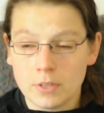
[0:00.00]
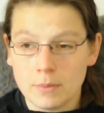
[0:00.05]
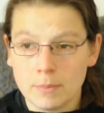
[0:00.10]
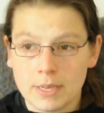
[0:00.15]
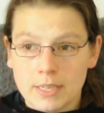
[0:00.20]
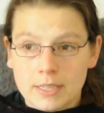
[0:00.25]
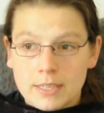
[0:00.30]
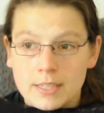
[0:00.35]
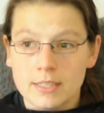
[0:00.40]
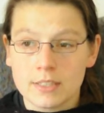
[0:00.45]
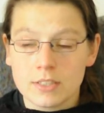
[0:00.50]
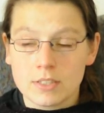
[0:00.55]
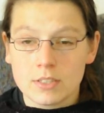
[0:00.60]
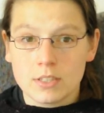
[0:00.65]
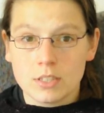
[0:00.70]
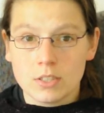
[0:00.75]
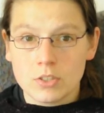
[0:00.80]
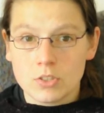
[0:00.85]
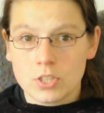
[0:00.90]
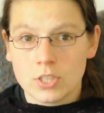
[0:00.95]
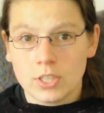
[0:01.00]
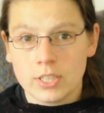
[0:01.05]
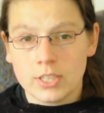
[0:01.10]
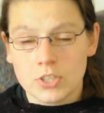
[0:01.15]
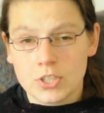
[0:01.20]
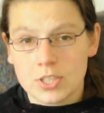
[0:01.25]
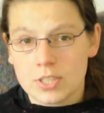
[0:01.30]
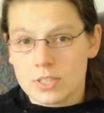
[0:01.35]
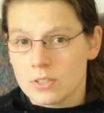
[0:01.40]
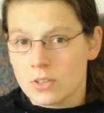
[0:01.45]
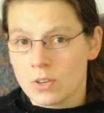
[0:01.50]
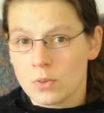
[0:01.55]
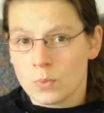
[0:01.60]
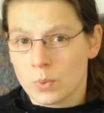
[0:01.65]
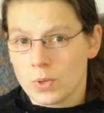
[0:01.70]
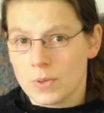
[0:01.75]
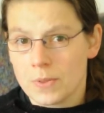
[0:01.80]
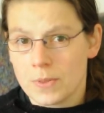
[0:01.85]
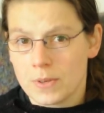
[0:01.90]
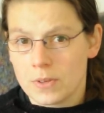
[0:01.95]
but it's usually just not
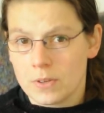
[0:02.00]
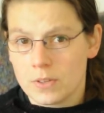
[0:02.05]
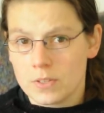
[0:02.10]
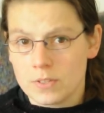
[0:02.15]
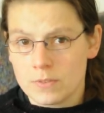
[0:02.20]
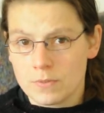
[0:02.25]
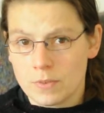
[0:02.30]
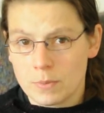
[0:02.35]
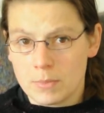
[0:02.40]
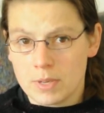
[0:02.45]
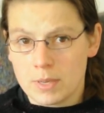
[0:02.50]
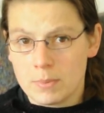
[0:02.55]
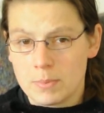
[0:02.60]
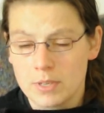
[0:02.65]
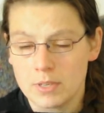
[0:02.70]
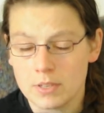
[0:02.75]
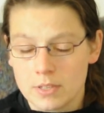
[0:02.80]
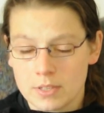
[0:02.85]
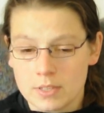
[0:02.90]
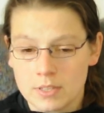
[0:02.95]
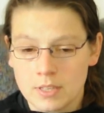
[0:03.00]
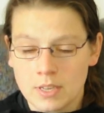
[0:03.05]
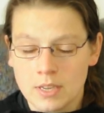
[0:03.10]
worth the cost for me, because